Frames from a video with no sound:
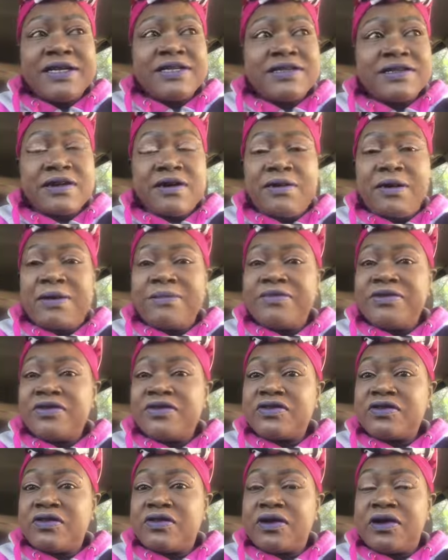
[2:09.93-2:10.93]
So I'm
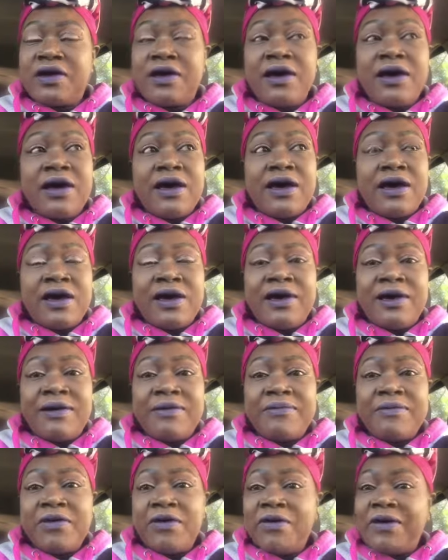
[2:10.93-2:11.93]
just going to
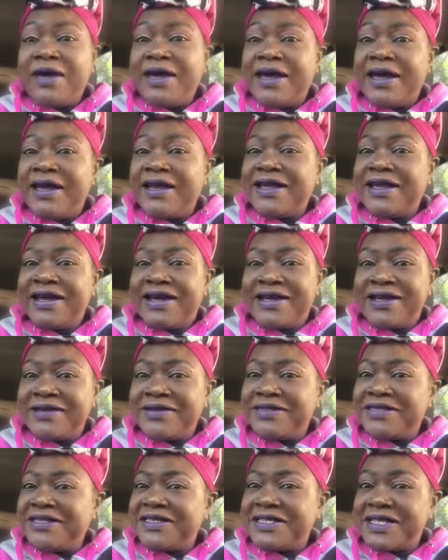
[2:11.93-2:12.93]
um, go ahead and
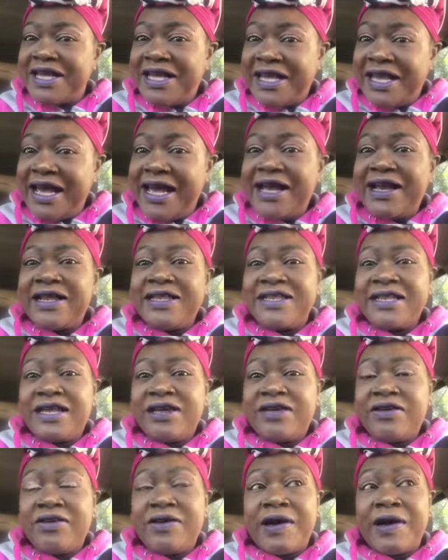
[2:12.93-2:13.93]
close this thing out. I
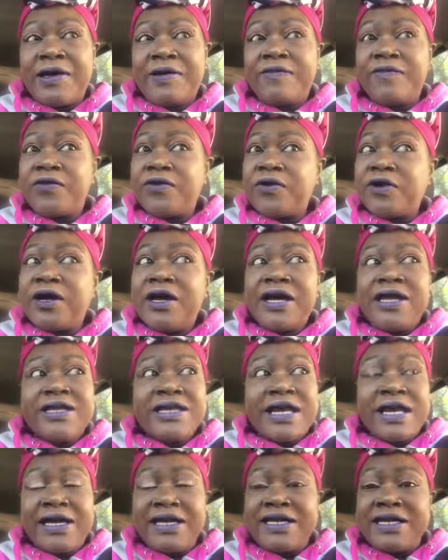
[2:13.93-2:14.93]
thank you guys for
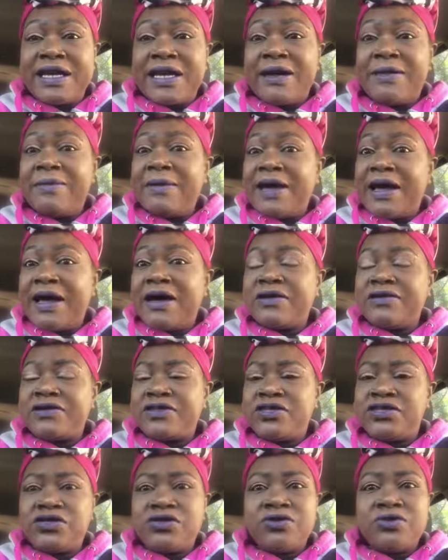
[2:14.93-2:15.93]
taking time
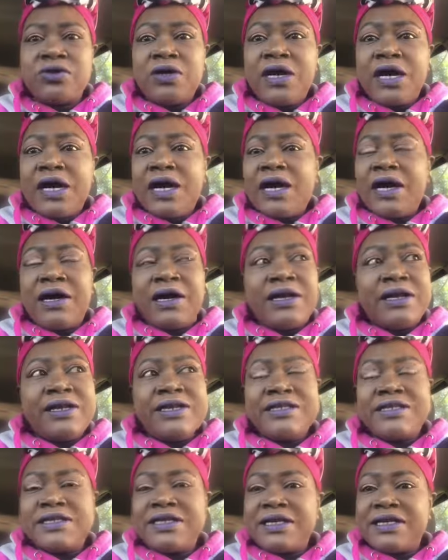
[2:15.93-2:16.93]
out to uh,
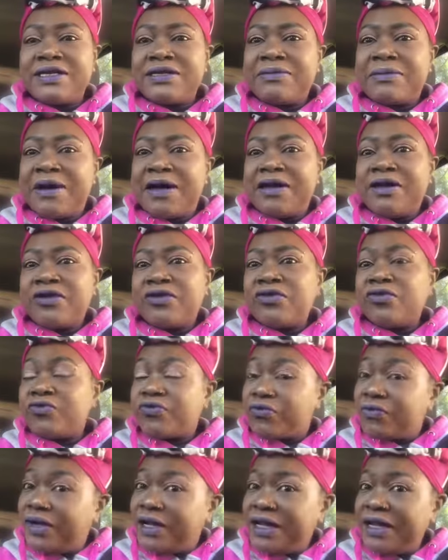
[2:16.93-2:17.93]
discuss my little
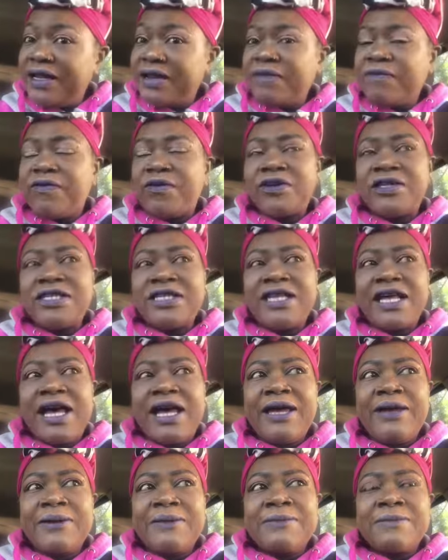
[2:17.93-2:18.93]
reading for
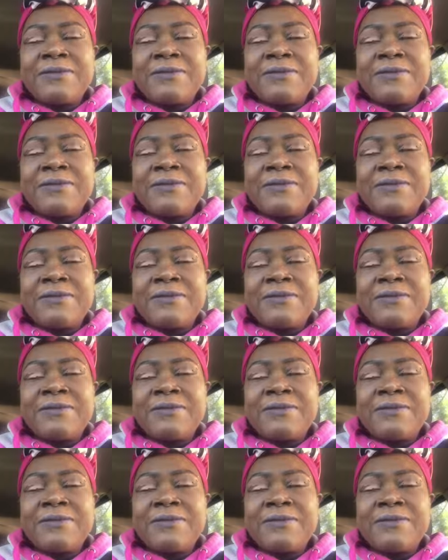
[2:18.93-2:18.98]
today.